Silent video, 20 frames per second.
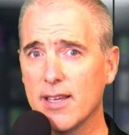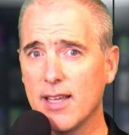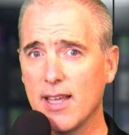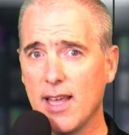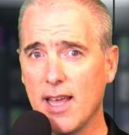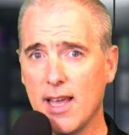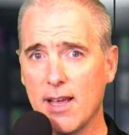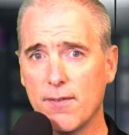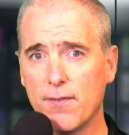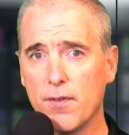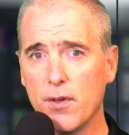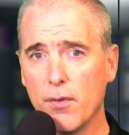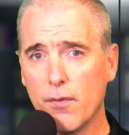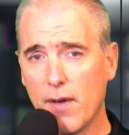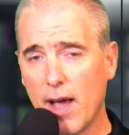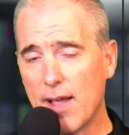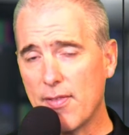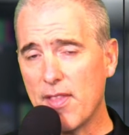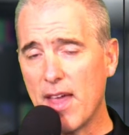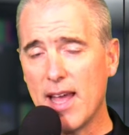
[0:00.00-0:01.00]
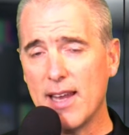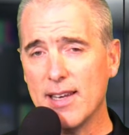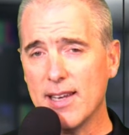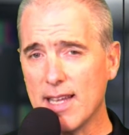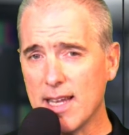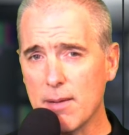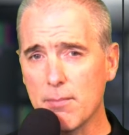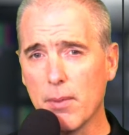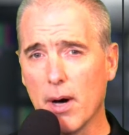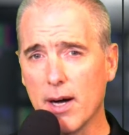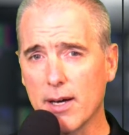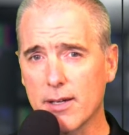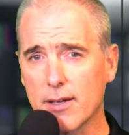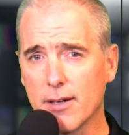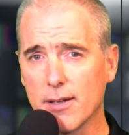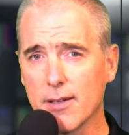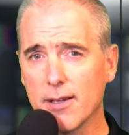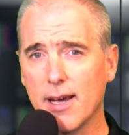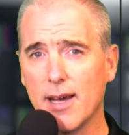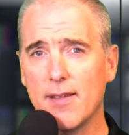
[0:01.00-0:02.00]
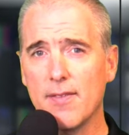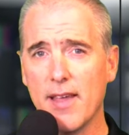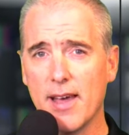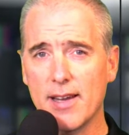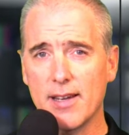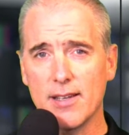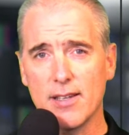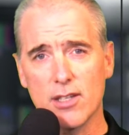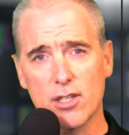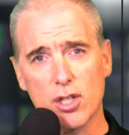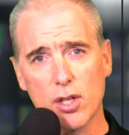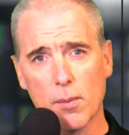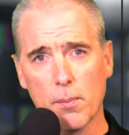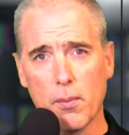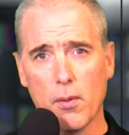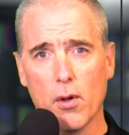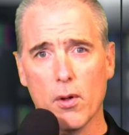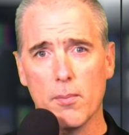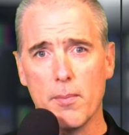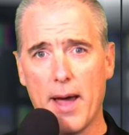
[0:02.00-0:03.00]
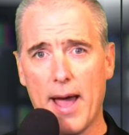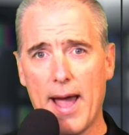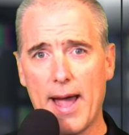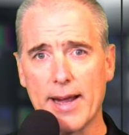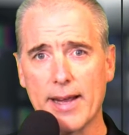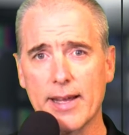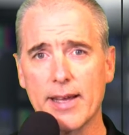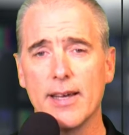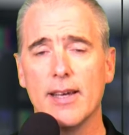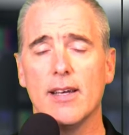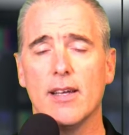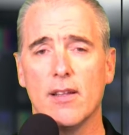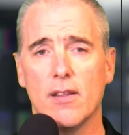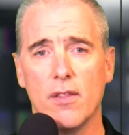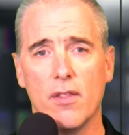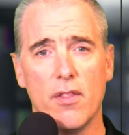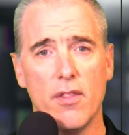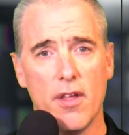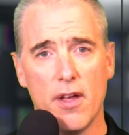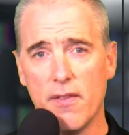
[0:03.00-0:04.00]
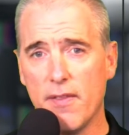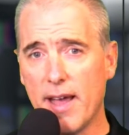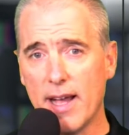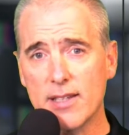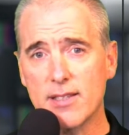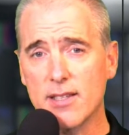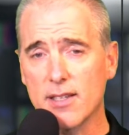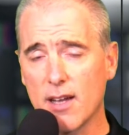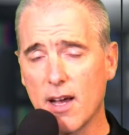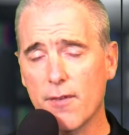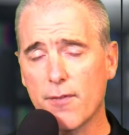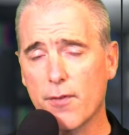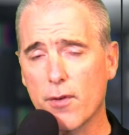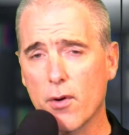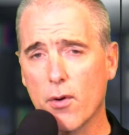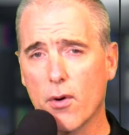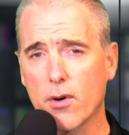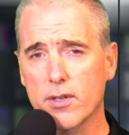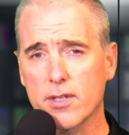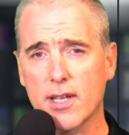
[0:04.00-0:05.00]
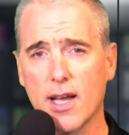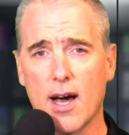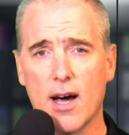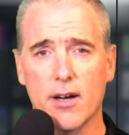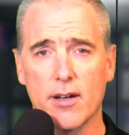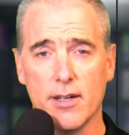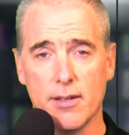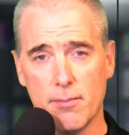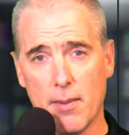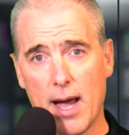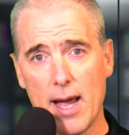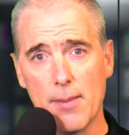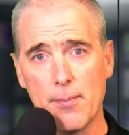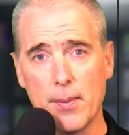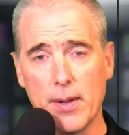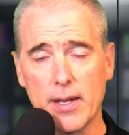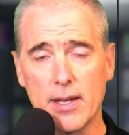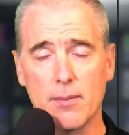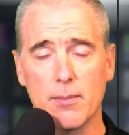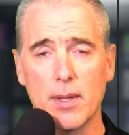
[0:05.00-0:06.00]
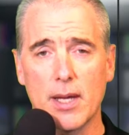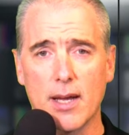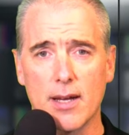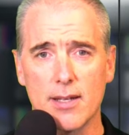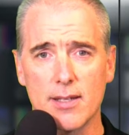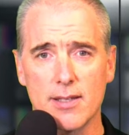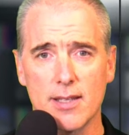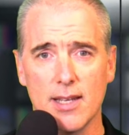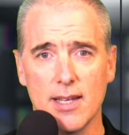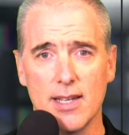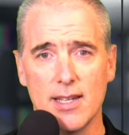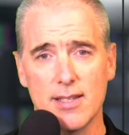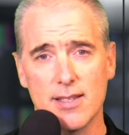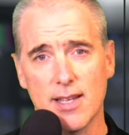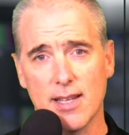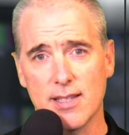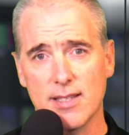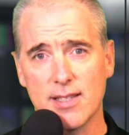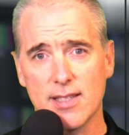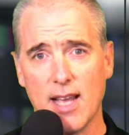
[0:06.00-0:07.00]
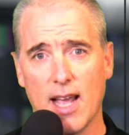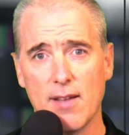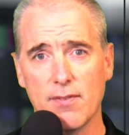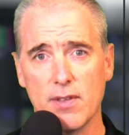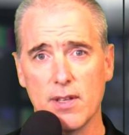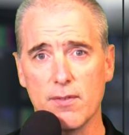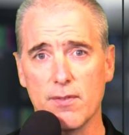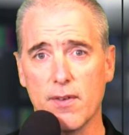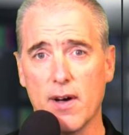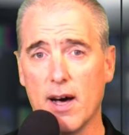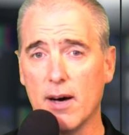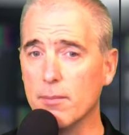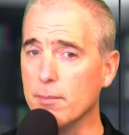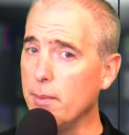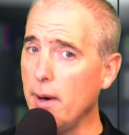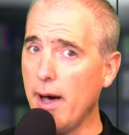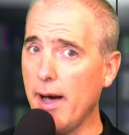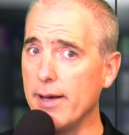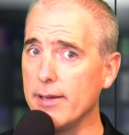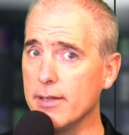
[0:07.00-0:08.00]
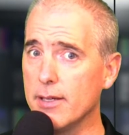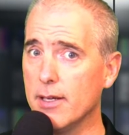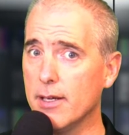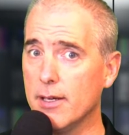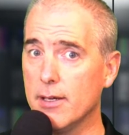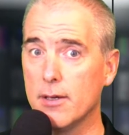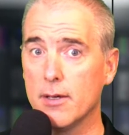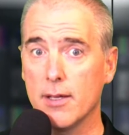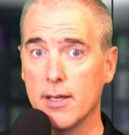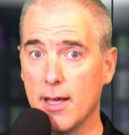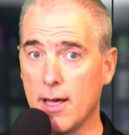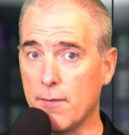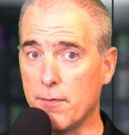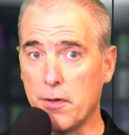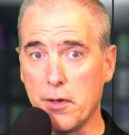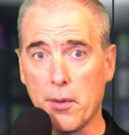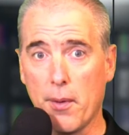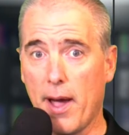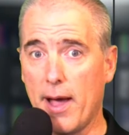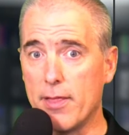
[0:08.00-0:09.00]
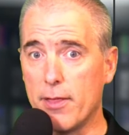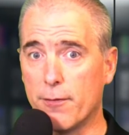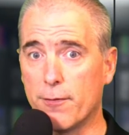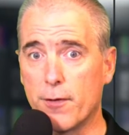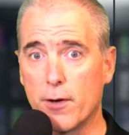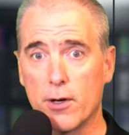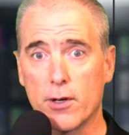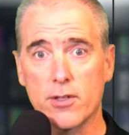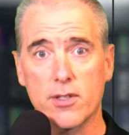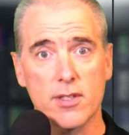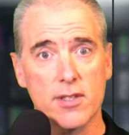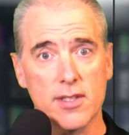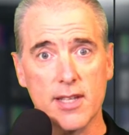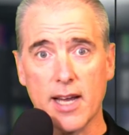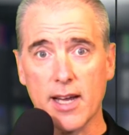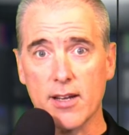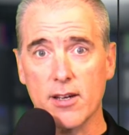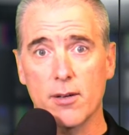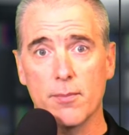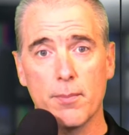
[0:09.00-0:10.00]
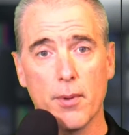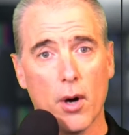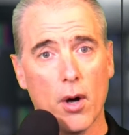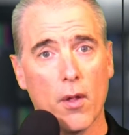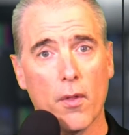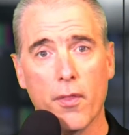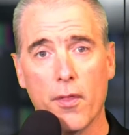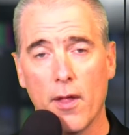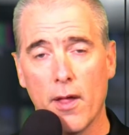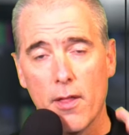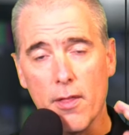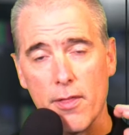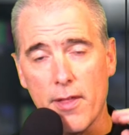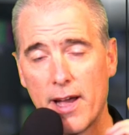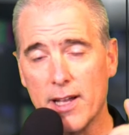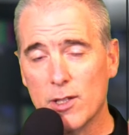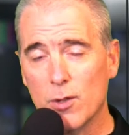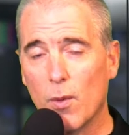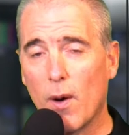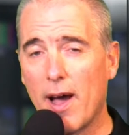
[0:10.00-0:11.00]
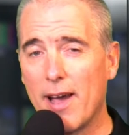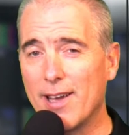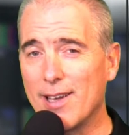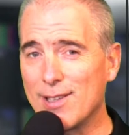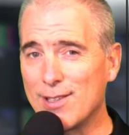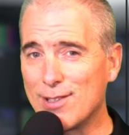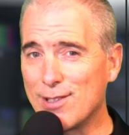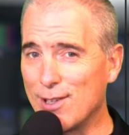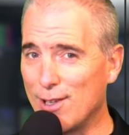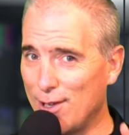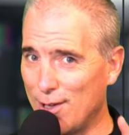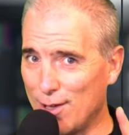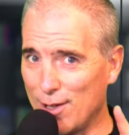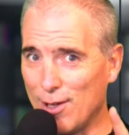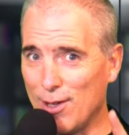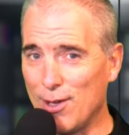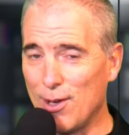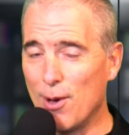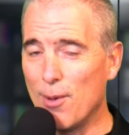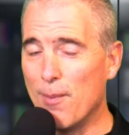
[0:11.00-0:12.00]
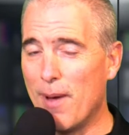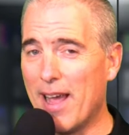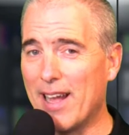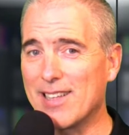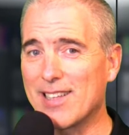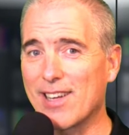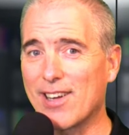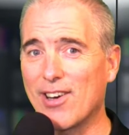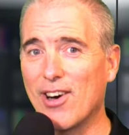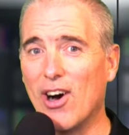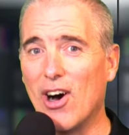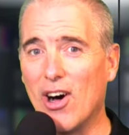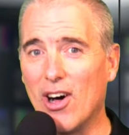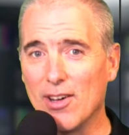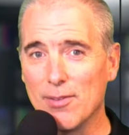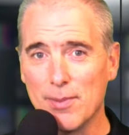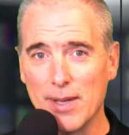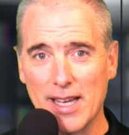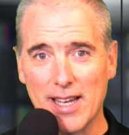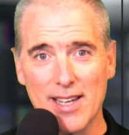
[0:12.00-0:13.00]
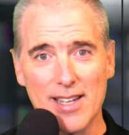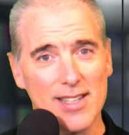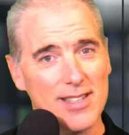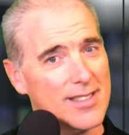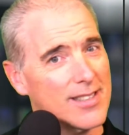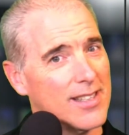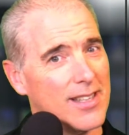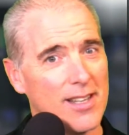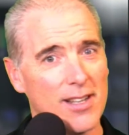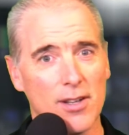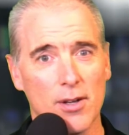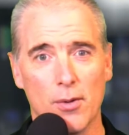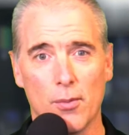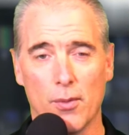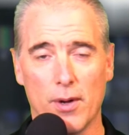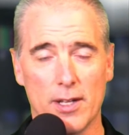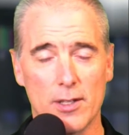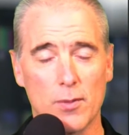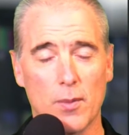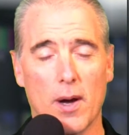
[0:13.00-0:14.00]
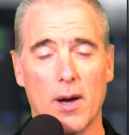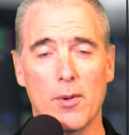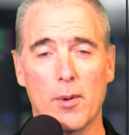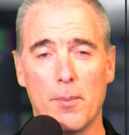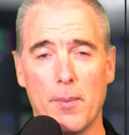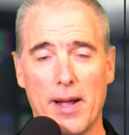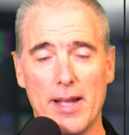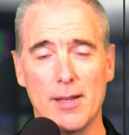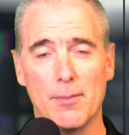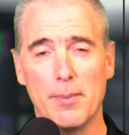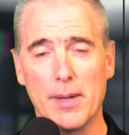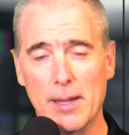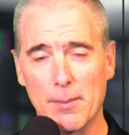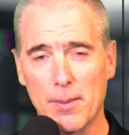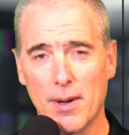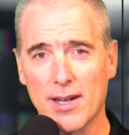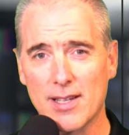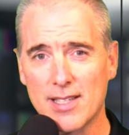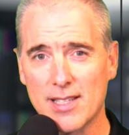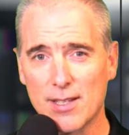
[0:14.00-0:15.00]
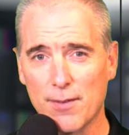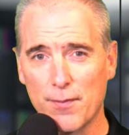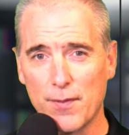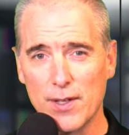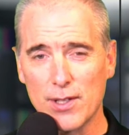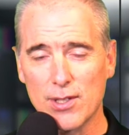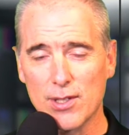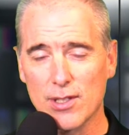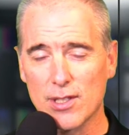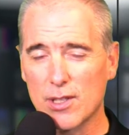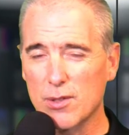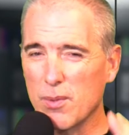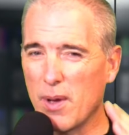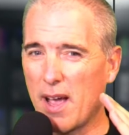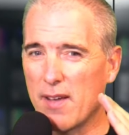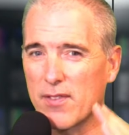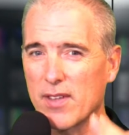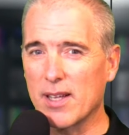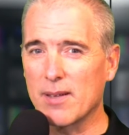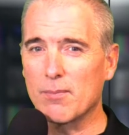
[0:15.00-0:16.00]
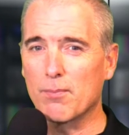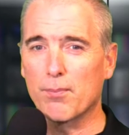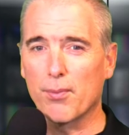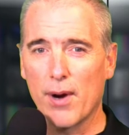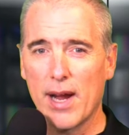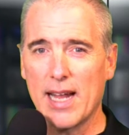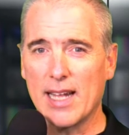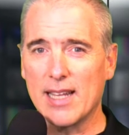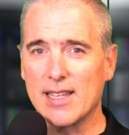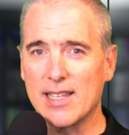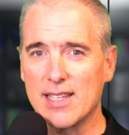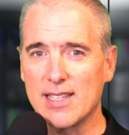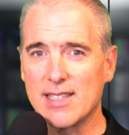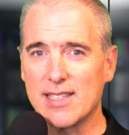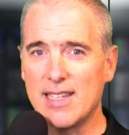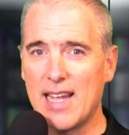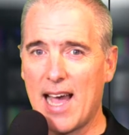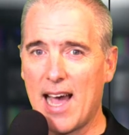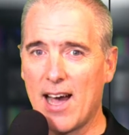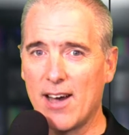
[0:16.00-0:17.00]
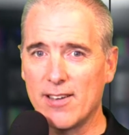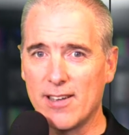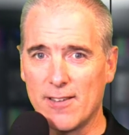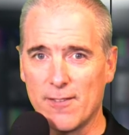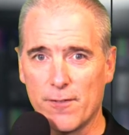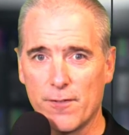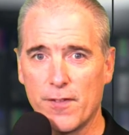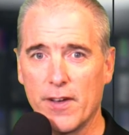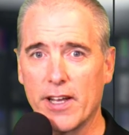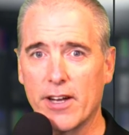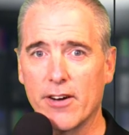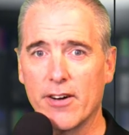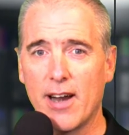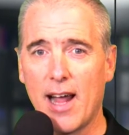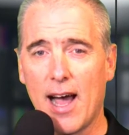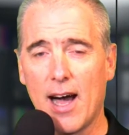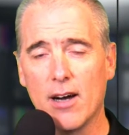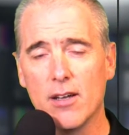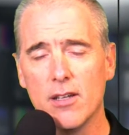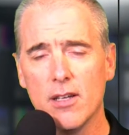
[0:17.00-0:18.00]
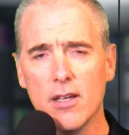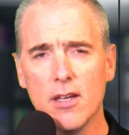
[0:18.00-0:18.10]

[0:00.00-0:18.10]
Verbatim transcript: If you've got that knee buckle and that initial pullback, then that's enough for a horse collar, in my opinion, because it is a safety foul. But if you had the first, the second, or both, that's why it's you make the call, because that's why we're paid the big bucks as officials, because we have to break this down and figure it out.